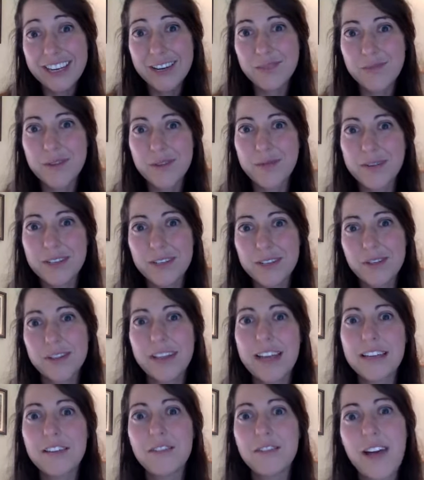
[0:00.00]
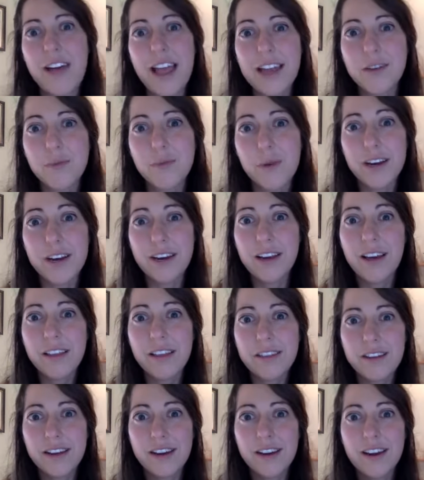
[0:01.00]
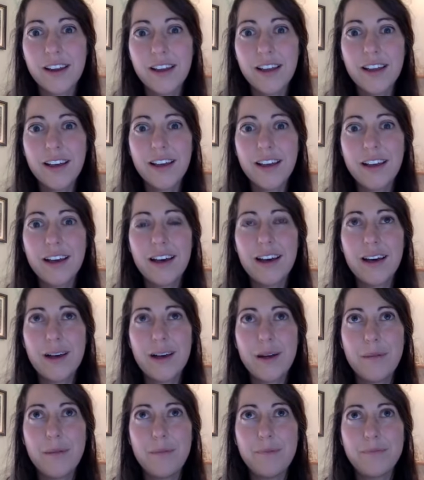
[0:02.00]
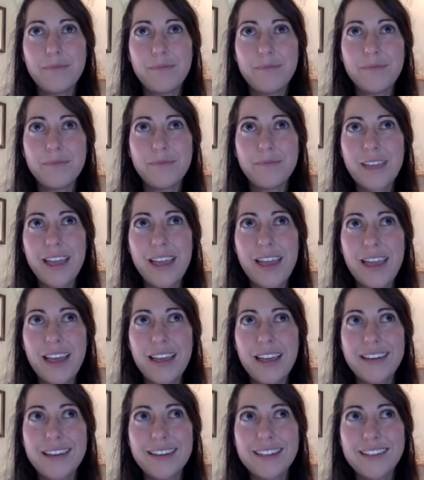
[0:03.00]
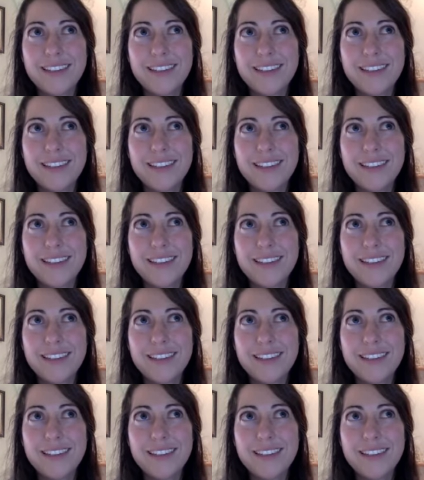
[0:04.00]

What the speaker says: and we were so glad to find one another. Um, and